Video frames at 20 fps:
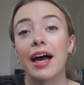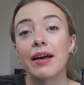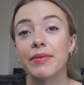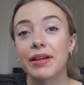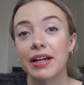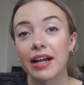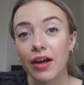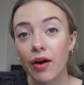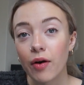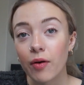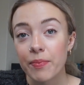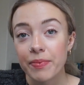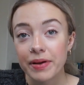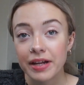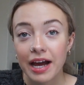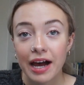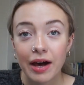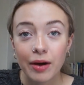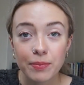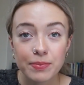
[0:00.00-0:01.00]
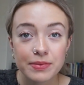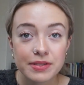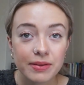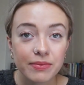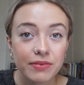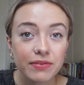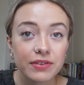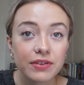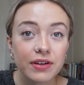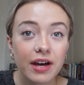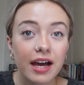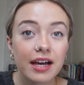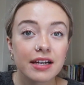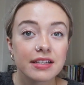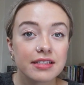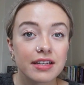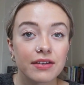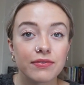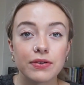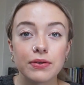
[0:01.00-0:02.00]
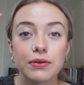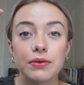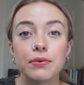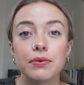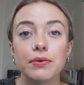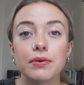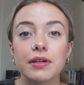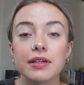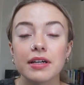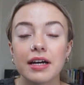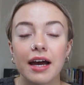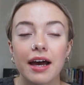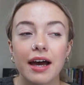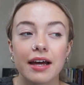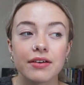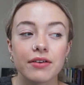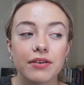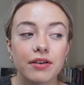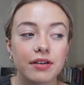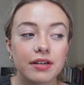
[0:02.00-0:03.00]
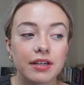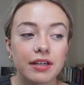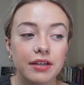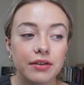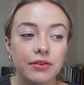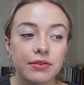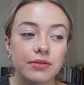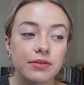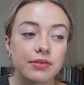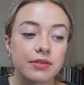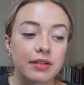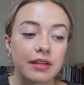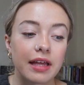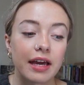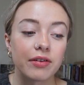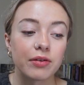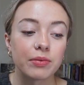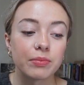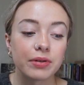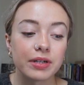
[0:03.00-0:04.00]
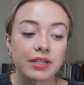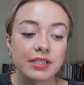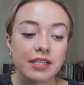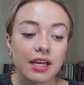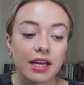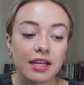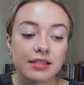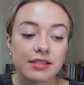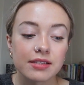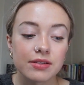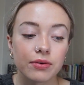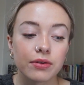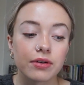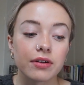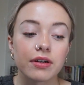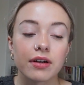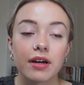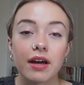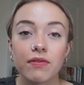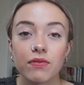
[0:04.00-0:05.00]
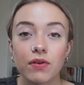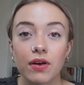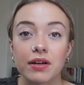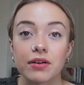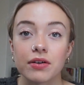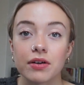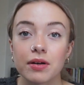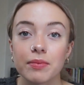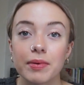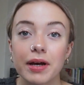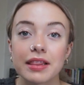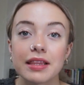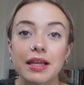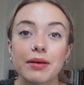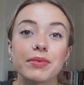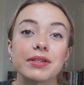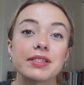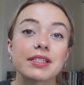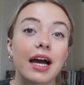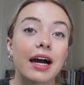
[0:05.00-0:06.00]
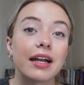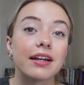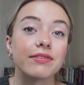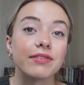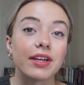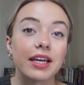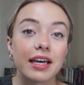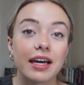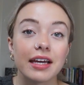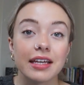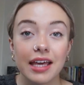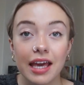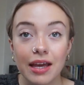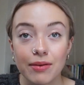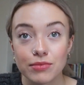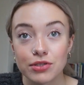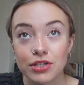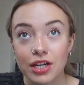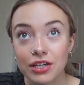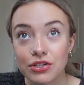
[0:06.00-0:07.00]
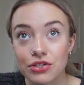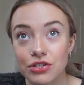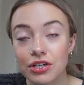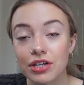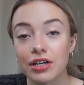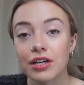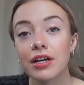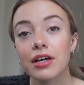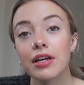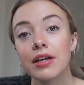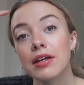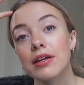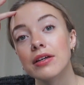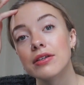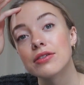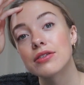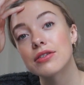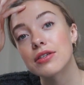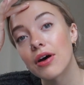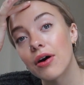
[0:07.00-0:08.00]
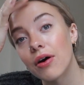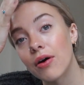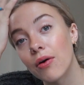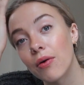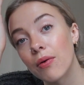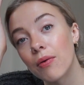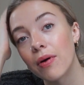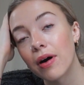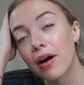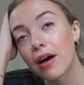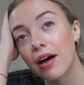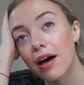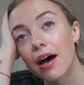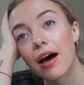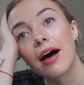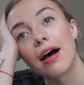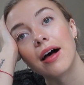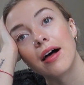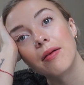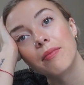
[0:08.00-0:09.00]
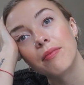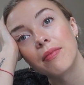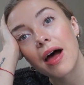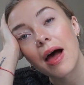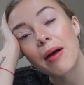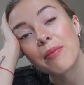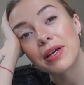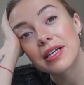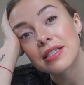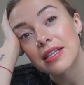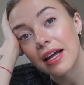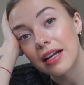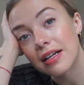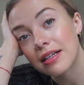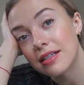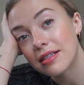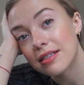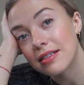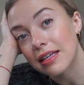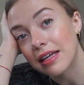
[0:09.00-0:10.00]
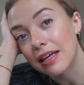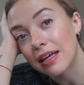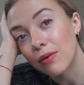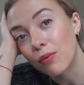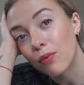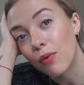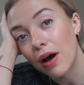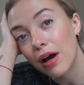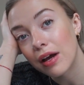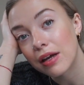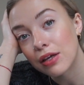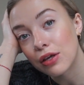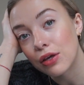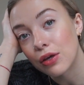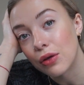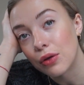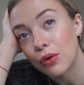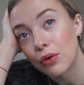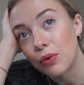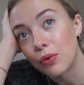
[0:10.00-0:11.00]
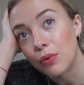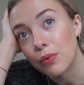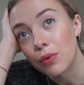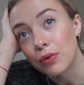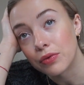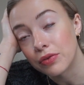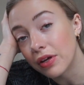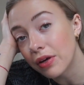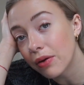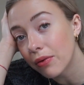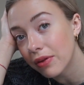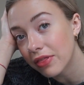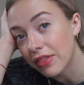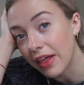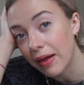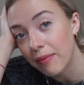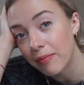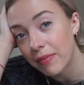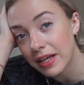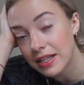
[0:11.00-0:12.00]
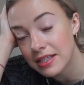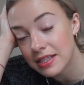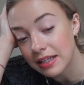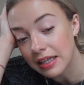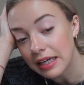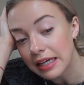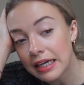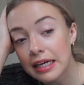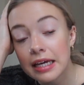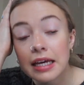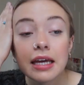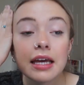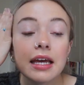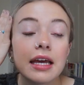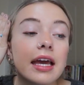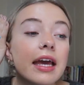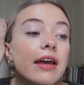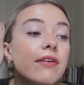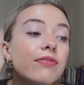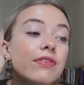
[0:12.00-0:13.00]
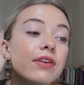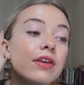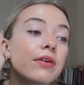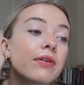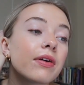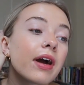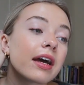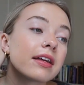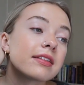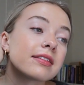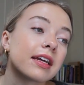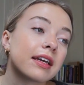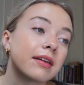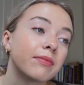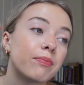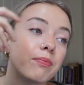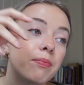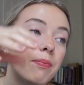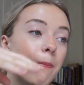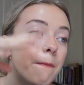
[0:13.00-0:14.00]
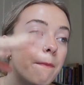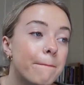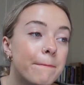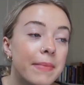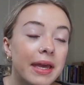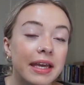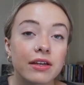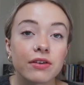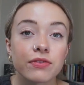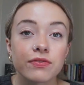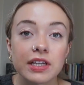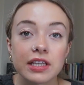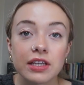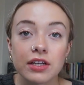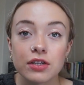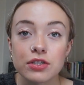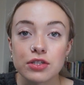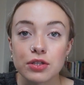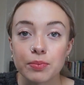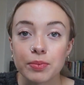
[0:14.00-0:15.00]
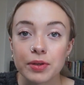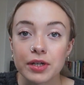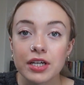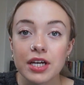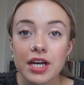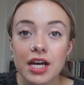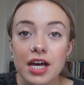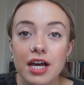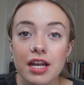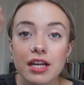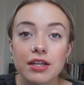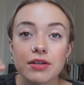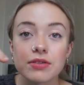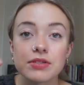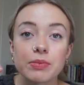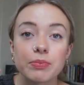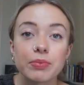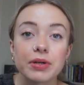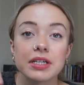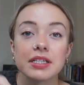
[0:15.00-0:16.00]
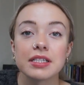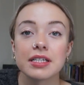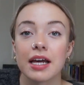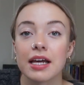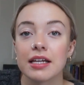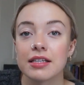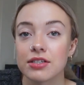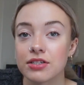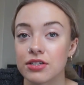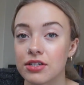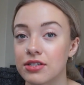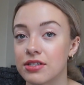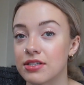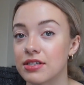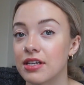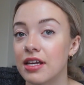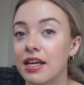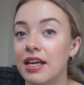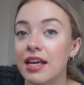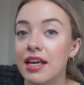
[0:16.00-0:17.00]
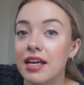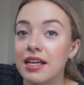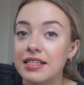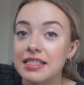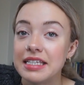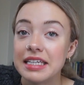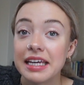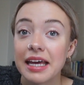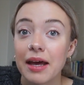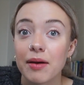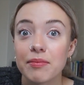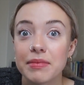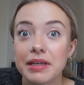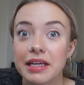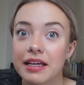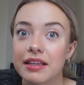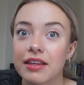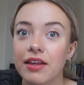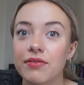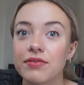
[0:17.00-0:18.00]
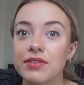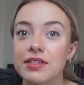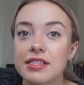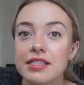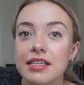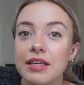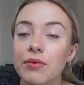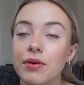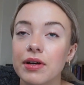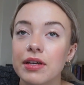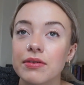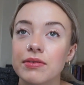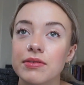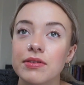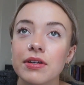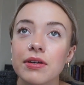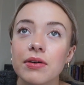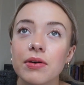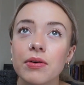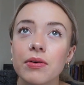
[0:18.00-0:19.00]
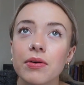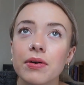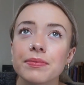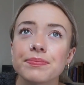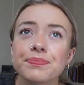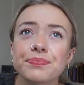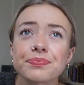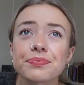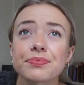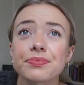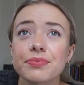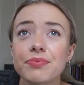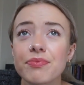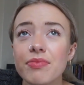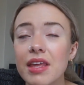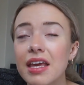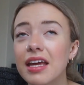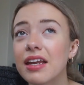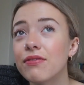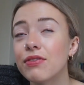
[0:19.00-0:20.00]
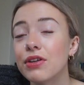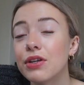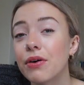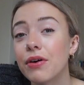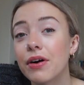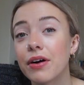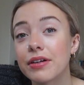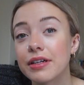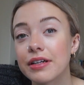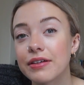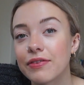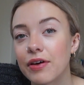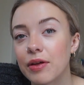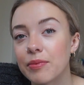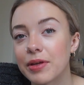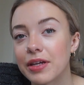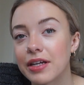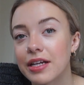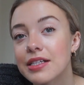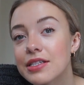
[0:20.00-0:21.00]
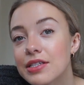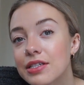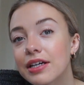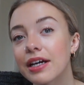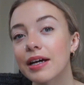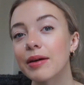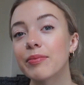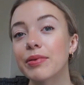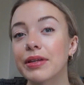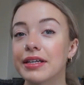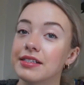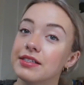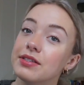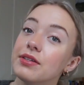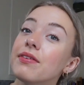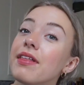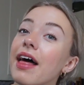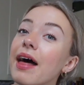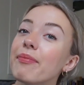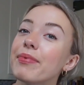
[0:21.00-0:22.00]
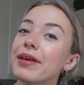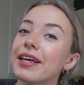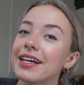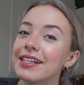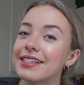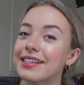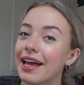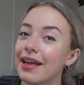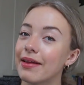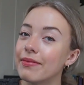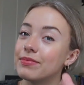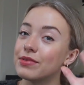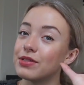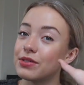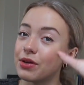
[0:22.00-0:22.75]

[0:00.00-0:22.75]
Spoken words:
I mean, I hope it helped some of you guys. If you hadn't already used Lightroom presets, or if you hadn't heard about them, it's kind of like a game changer. So I'm excited to see what you will do with them, basically. If you guys like make your feed look super good and use some presets, just DM me. I'd love to see what you do. And if you don't already follow me on Instagram, please do that, because I am